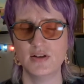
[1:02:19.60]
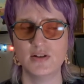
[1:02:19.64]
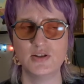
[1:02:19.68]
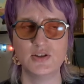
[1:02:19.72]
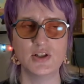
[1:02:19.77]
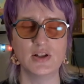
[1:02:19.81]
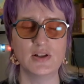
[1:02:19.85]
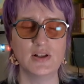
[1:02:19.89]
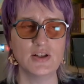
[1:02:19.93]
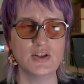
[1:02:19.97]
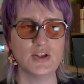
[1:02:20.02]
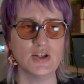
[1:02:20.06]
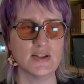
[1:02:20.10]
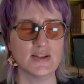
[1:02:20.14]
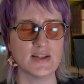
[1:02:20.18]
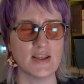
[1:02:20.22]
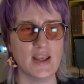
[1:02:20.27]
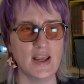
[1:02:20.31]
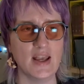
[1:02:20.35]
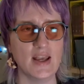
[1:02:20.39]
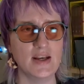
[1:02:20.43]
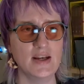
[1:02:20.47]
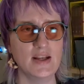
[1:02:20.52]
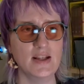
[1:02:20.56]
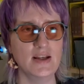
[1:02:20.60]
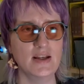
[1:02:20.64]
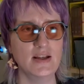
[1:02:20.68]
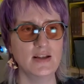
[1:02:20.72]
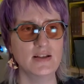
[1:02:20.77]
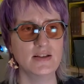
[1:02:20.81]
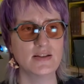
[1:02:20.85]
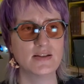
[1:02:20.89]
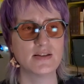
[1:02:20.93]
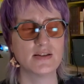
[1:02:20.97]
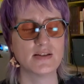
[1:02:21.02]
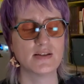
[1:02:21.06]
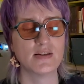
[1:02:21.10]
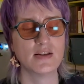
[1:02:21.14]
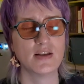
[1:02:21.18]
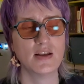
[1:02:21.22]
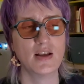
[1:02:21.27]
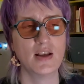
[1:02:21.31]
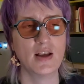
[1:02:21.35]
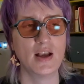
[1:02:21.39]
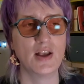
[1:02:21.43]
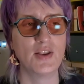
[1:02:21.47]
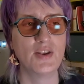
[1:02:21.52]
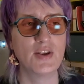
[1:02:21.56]
Delicious candies,
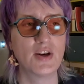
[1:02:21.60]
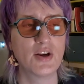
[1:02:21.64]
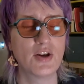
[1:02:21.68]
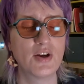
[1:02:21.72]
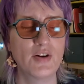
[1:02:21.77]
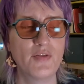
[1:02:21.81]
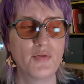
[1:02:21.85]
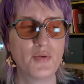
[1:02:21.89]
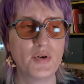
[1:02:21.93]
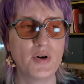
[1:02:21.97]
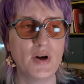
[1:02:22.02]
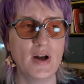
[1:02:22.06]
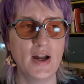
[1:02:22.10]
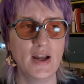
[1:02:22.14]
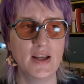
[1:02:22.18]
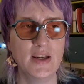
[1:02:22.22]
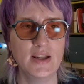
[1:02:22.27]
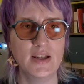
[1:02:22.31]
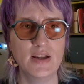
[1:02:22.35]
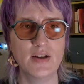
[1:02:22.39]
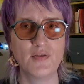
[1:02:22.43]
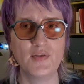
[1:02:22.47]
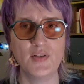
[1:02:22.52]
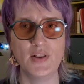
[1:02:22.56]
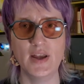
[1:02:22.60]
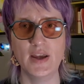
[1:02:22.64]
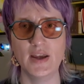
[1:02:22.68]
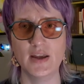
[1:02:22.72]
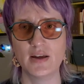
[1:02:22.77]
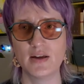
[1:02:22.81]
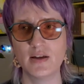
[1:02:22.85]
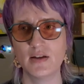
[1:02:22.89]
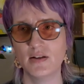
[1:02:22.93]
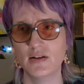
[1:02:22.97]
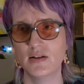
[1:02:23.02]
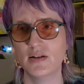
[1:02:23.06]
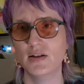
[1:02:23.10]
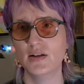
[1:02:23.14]
and then a good variety of like,